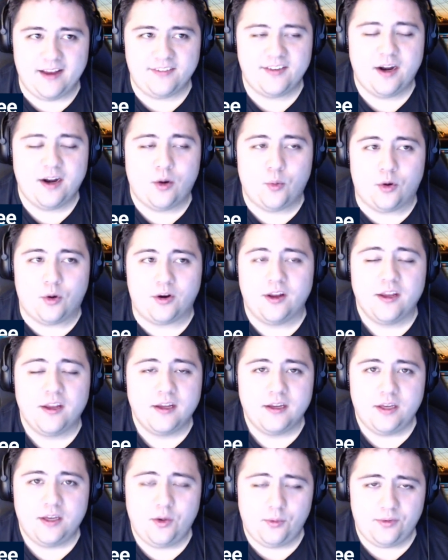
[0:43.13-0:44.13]
Network,
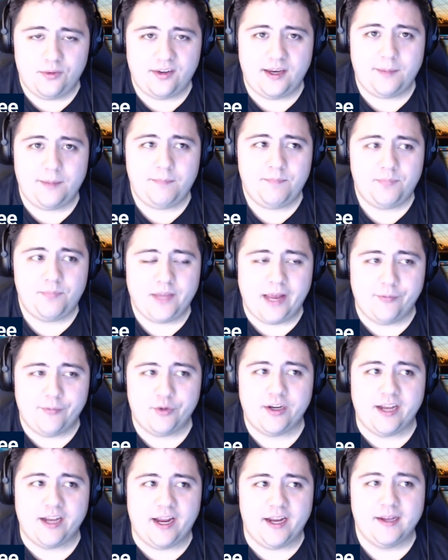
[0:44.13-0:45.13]
your team
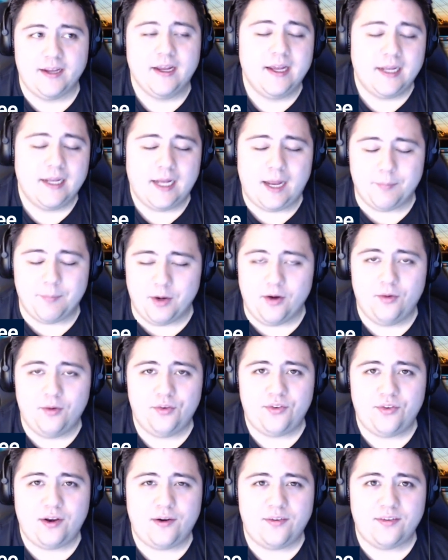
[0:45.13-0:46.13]
every day. I'm your
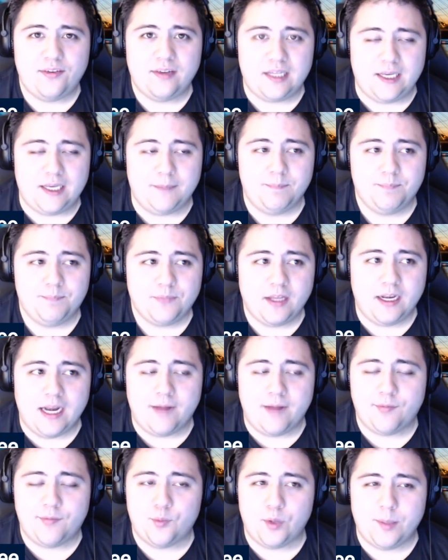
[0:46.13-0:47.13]
host, Harrison Lee, an
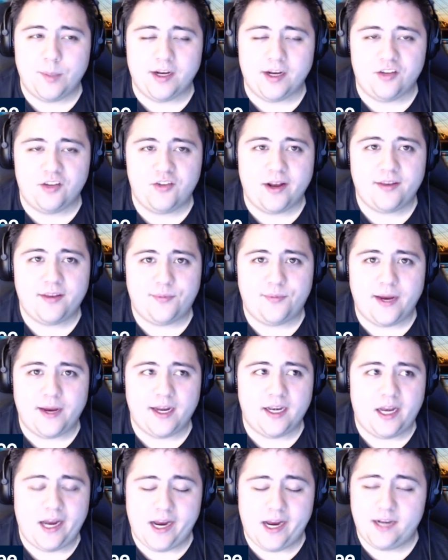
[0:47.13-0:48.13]
avid Winnipeg Jets
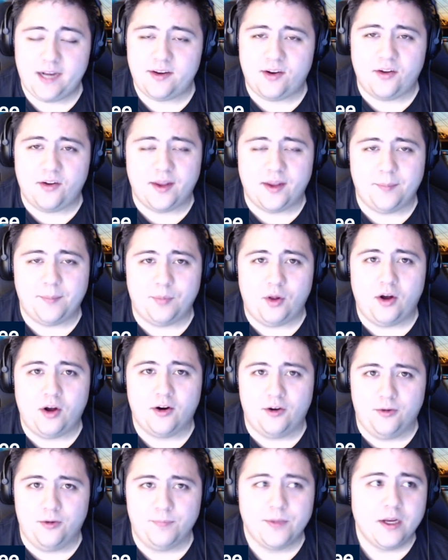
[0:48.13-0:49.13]
fan and an online
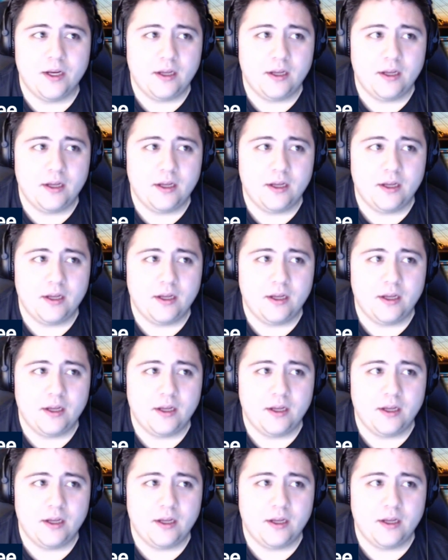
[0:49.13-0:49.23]
blogger.